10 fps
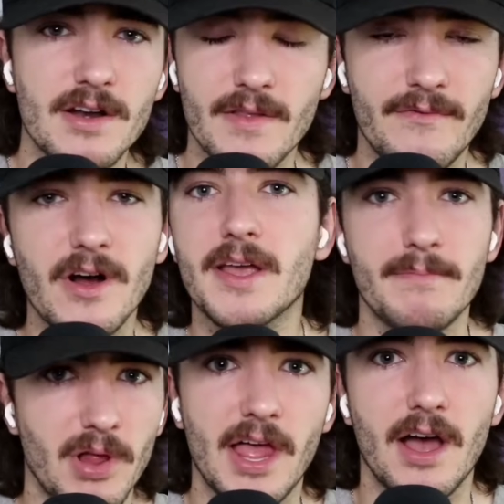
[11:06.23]
round of the
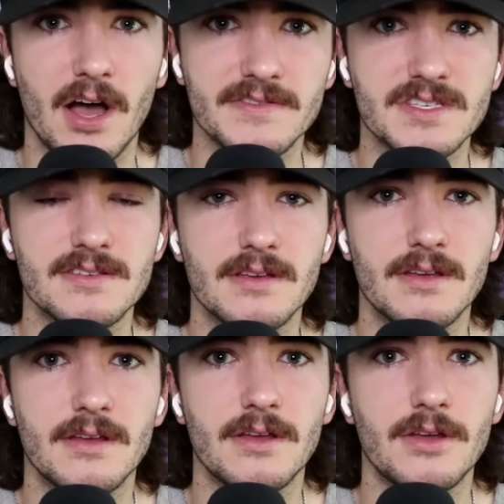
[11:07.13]
fucking playoffs.
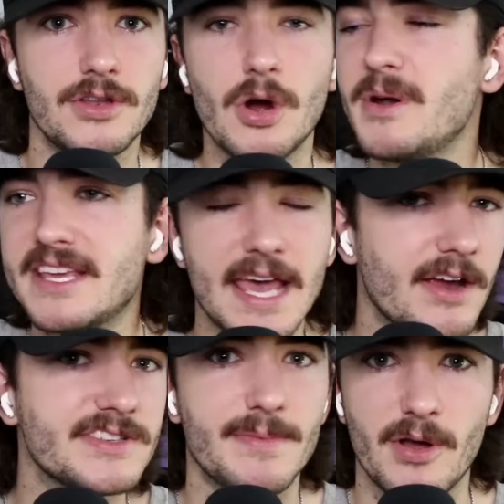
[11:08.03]
Nobody
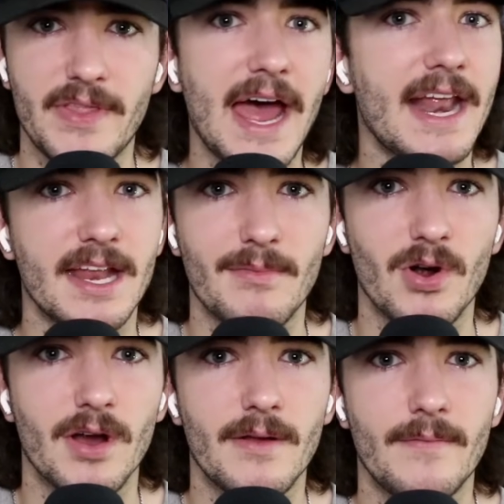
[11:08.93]
cares about that
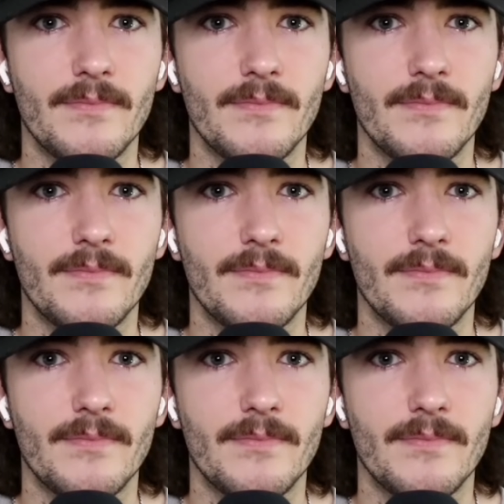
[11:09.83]
anymore.